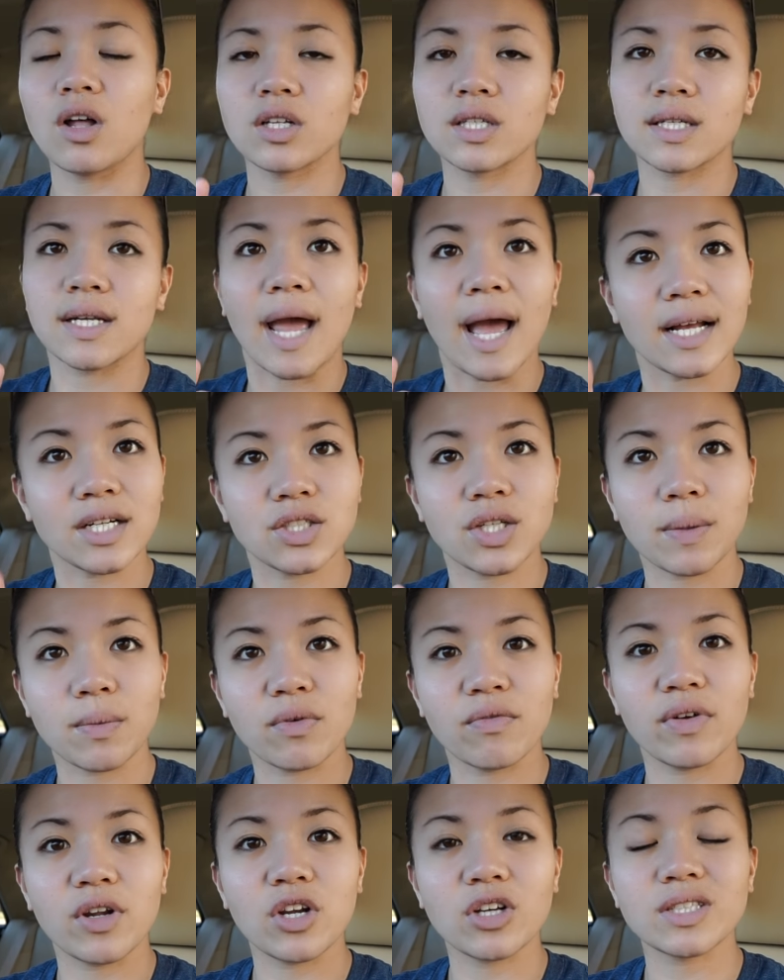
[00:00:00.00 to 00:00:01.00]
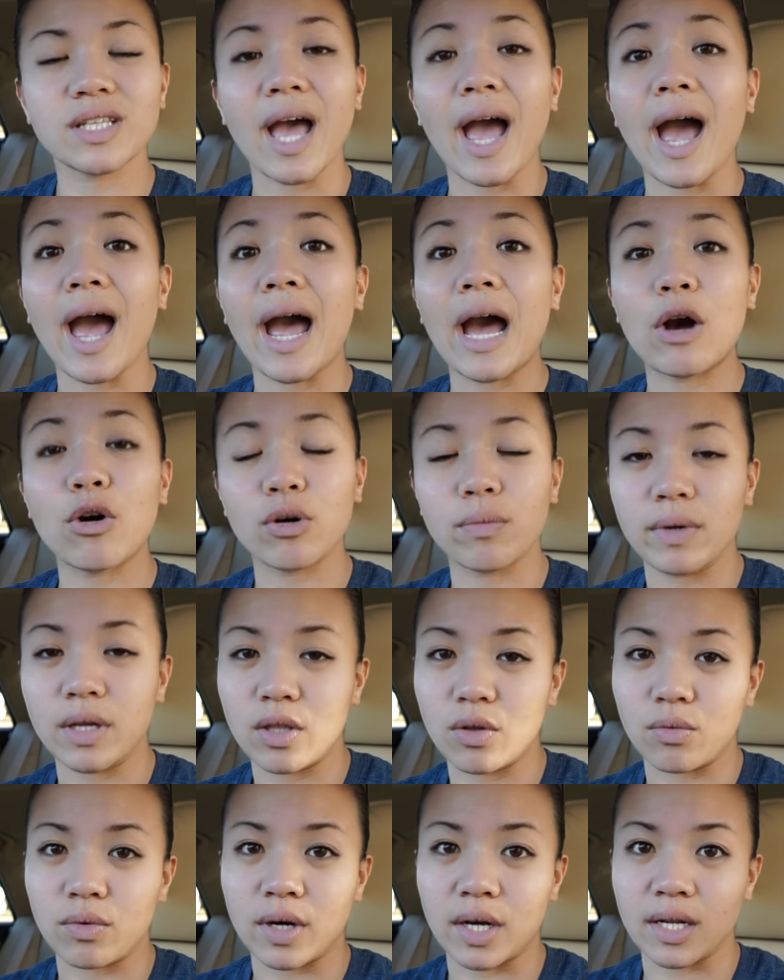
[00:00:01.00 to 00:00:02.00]
All the gas chamber videos, I will be
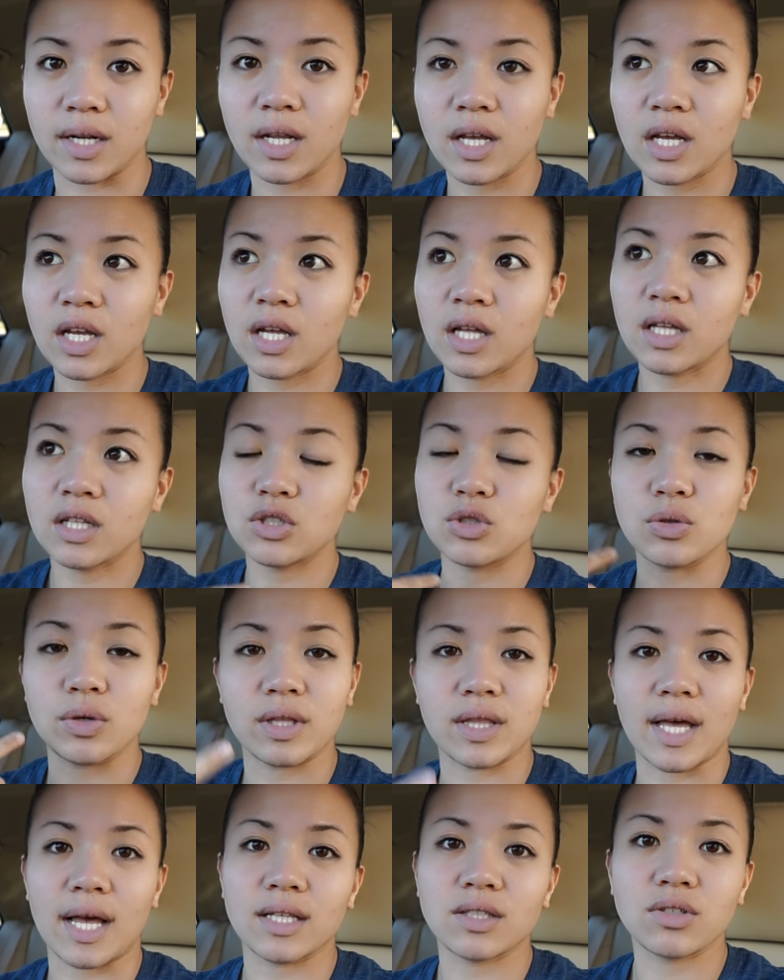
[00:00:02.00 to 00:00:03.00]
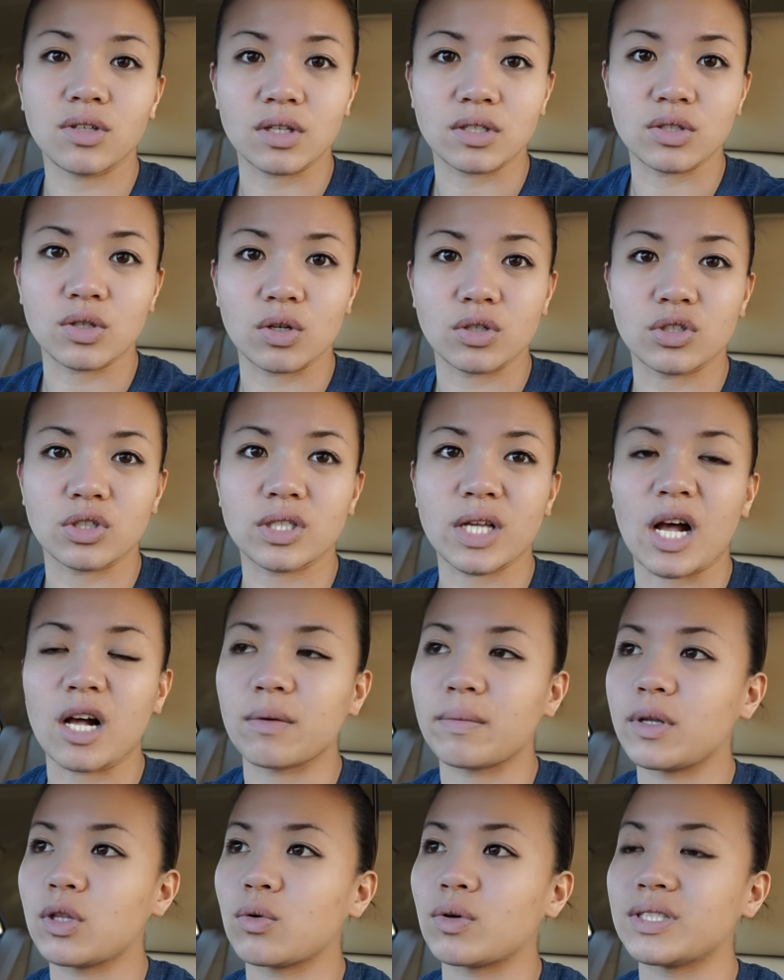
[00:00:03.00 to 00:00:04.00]
the one doing that to the soldiers.
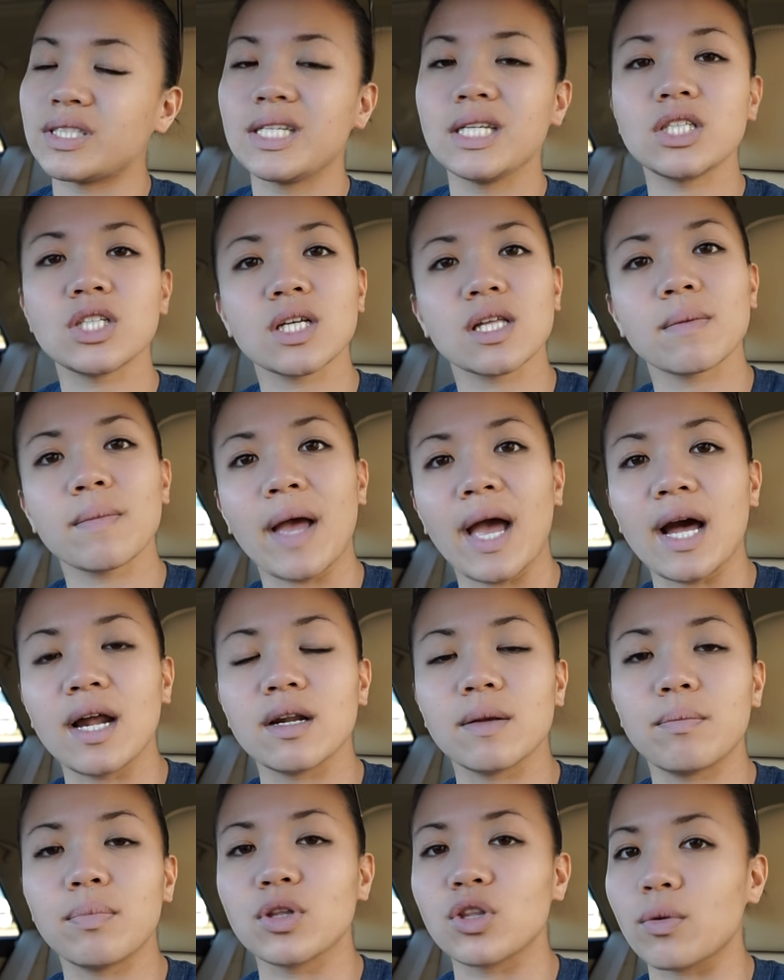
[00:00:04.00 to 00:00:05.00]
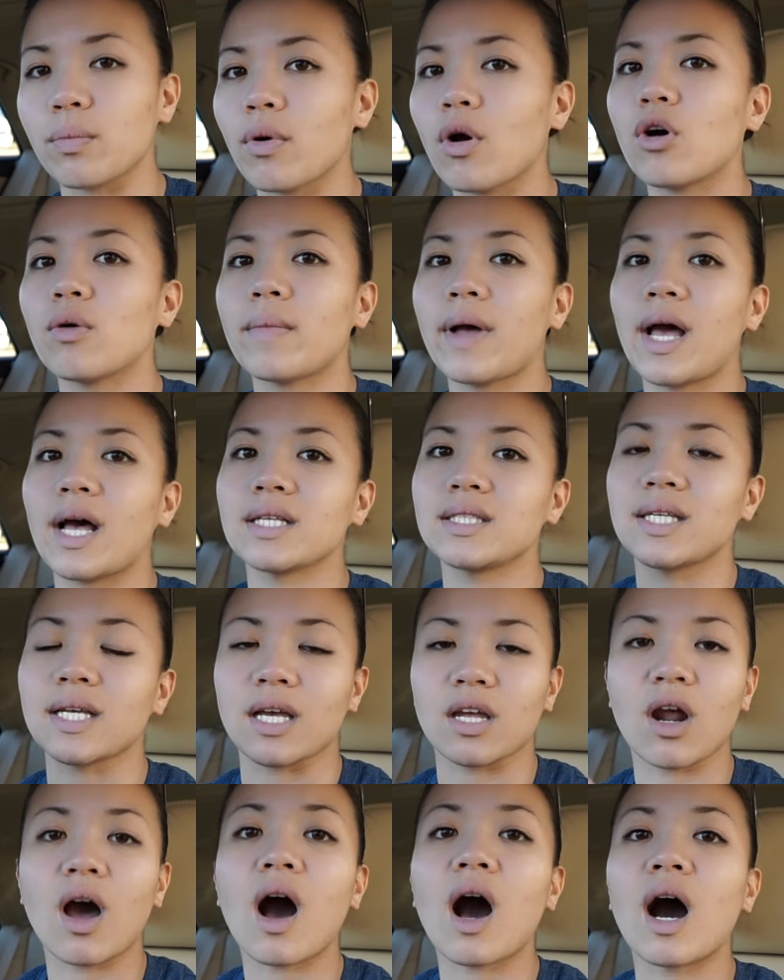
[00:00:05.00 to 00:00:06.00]
I'll be the one teaching them how to put their pearl mask,
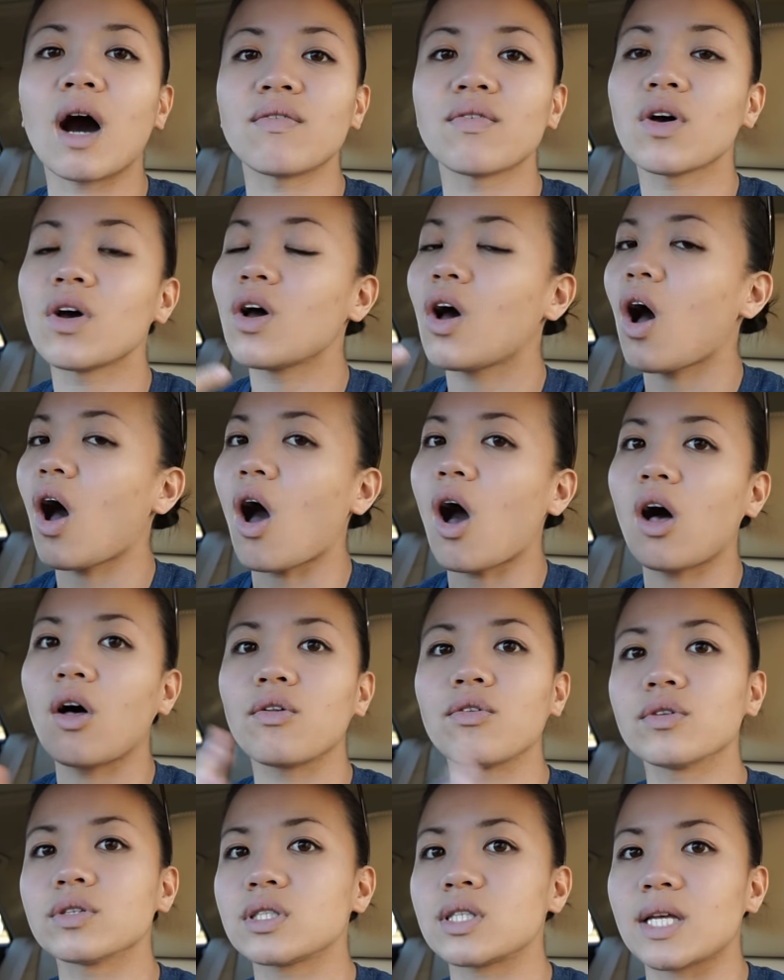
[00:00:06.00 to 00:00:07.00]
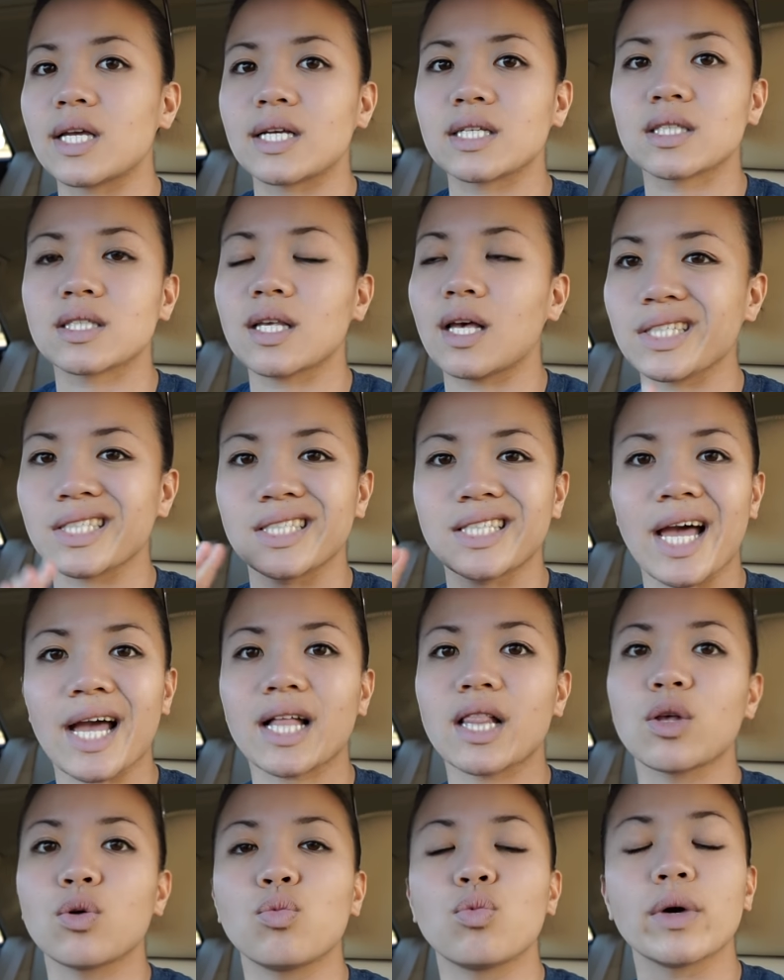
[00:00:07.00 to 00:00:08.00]
take it off, all of those things,
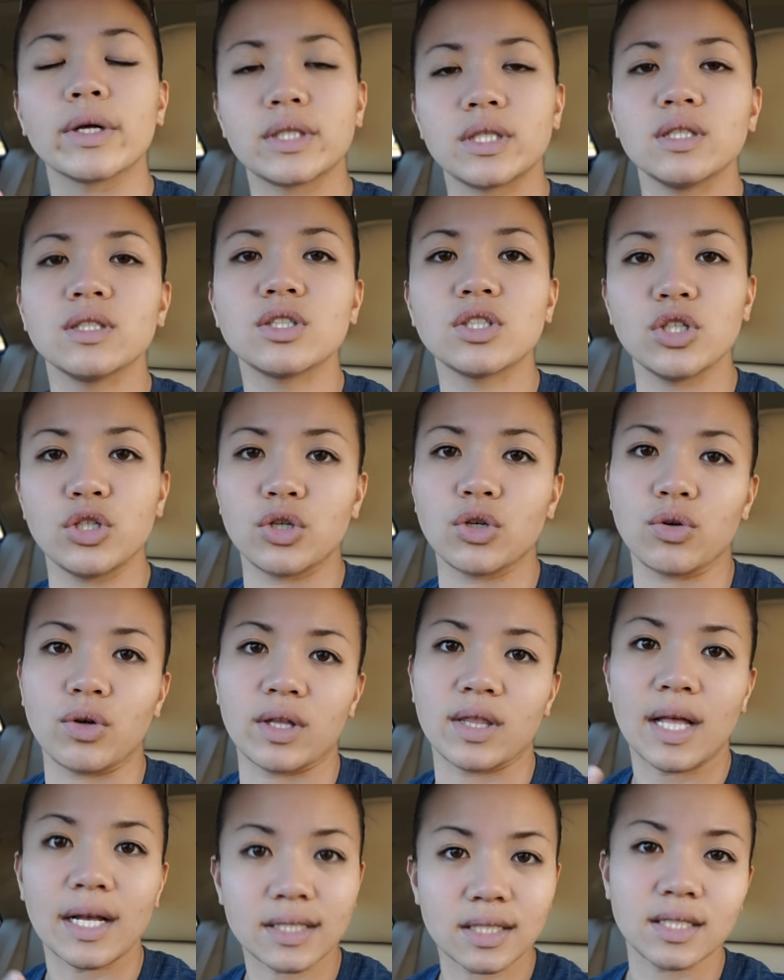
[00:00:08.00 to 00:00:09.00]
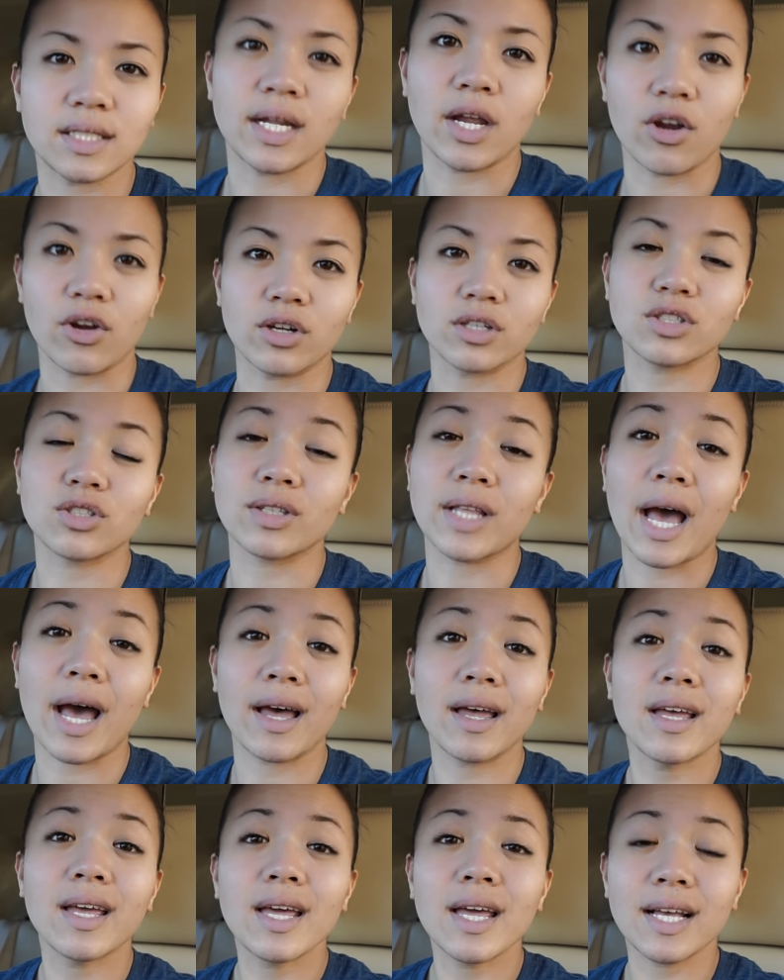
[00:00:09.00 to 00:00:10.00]
exactly what to do in that scenario. So
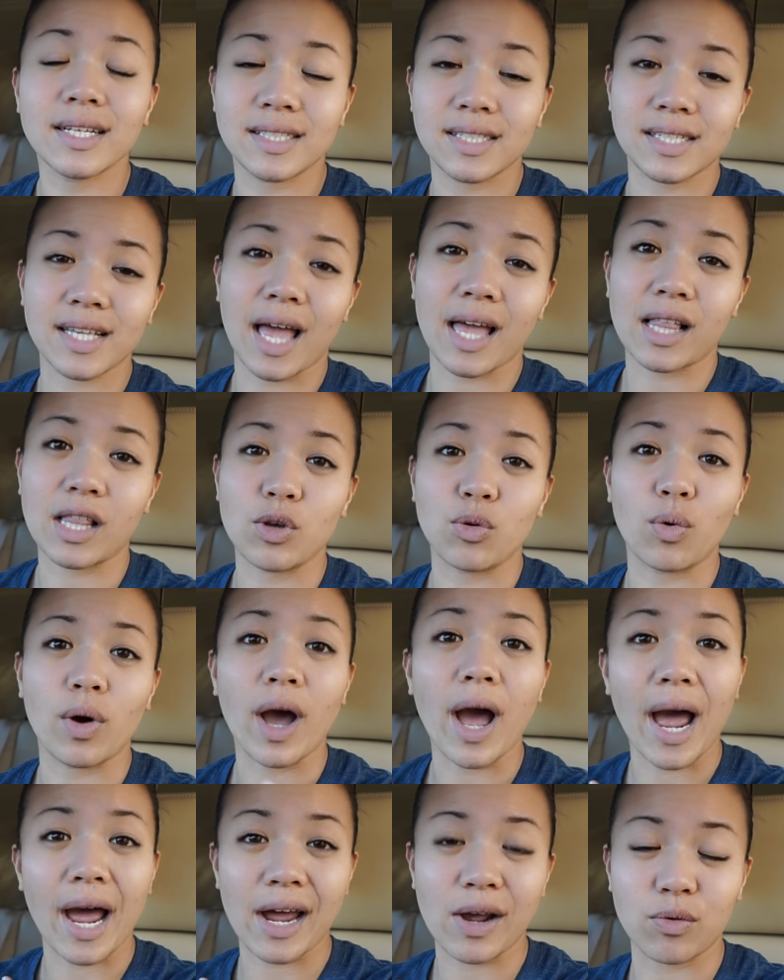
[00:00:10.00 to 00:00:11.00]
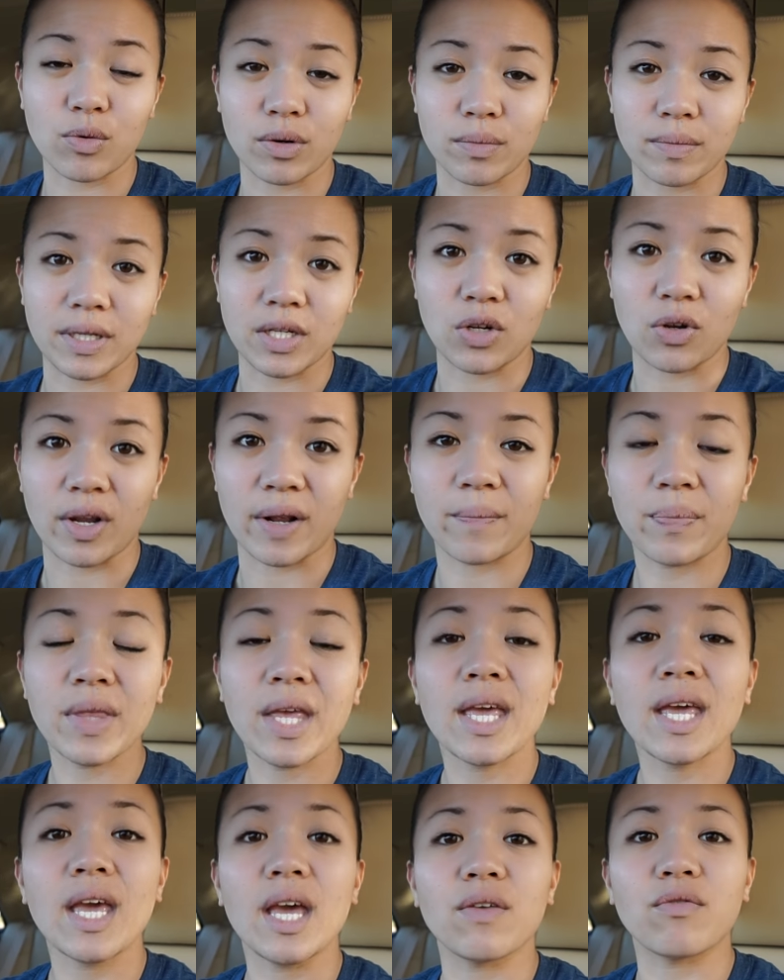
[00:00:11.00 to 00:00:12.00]
that is exactly what I will be doing
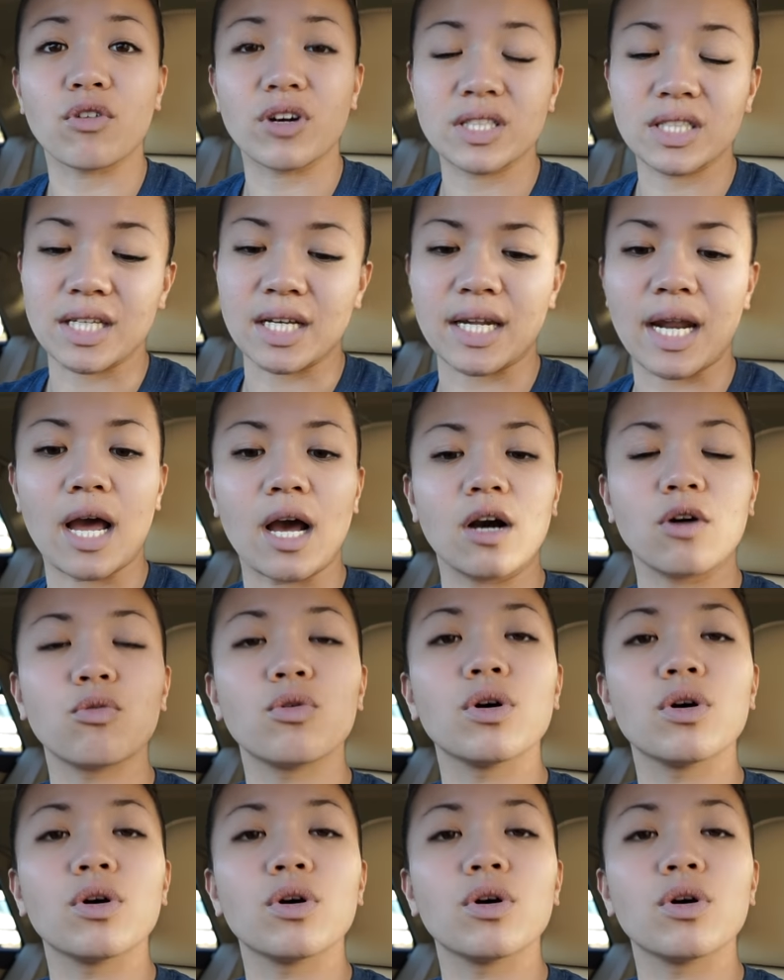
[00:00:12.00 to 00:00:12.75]
in Fort Sill. I